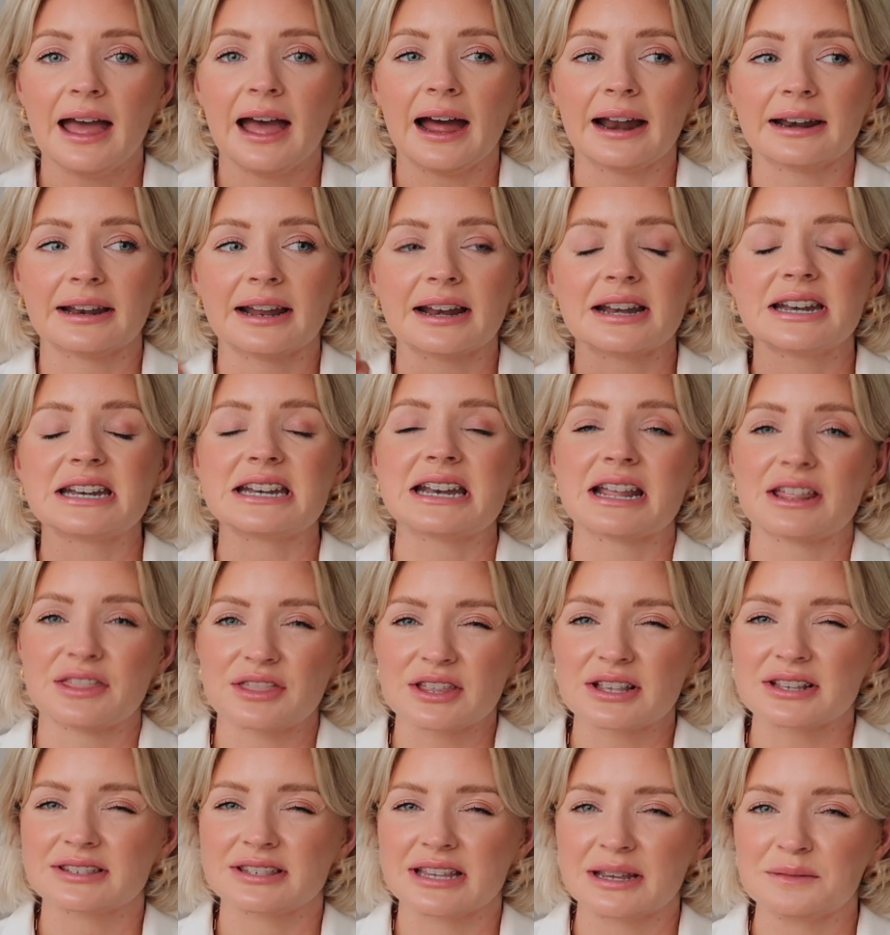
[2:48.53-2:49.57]
and like
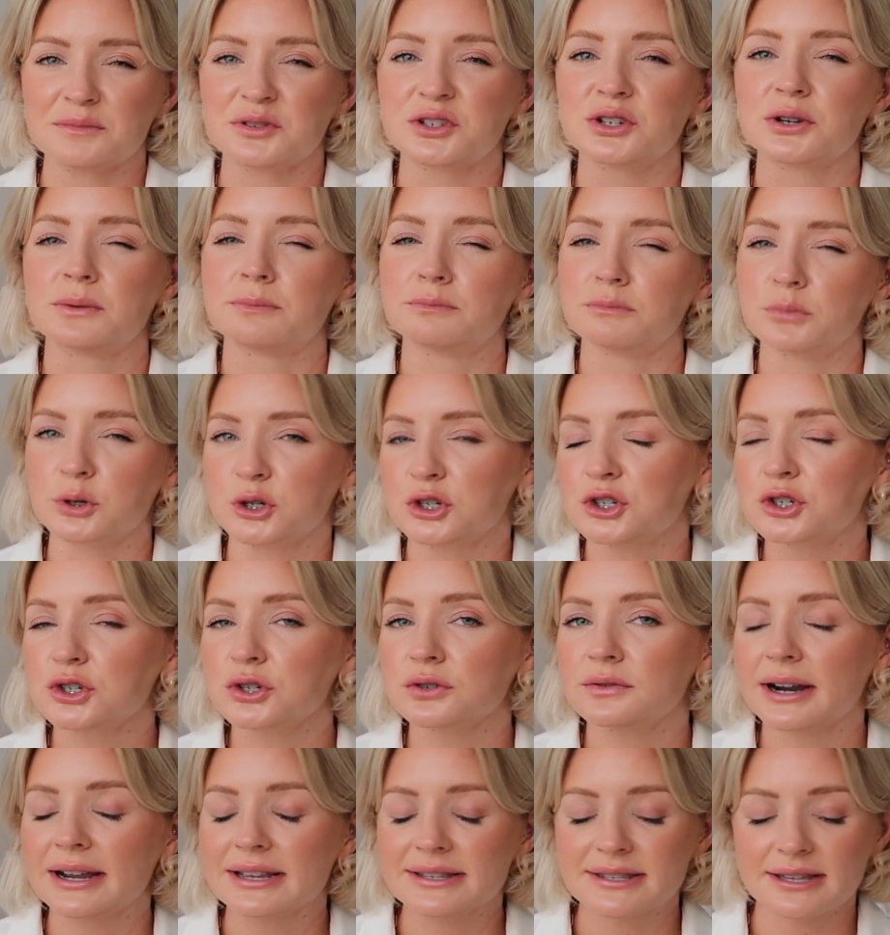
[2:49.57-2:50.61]
nothing seems to
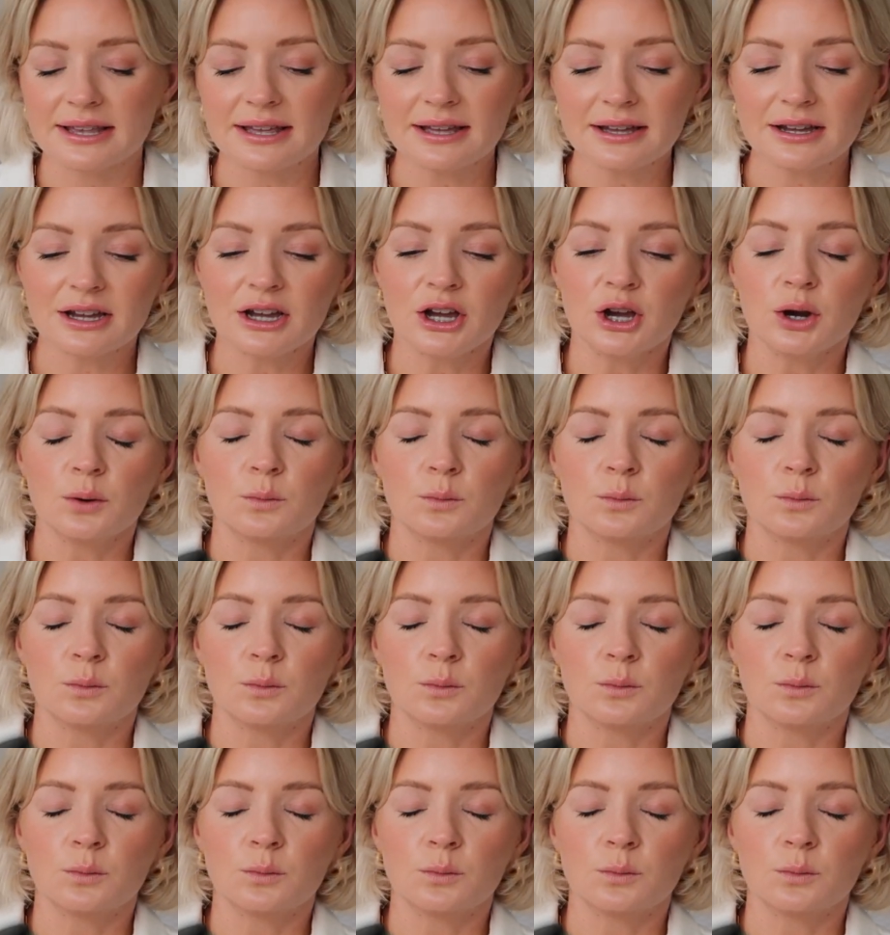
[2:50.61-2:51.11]
moisturize it,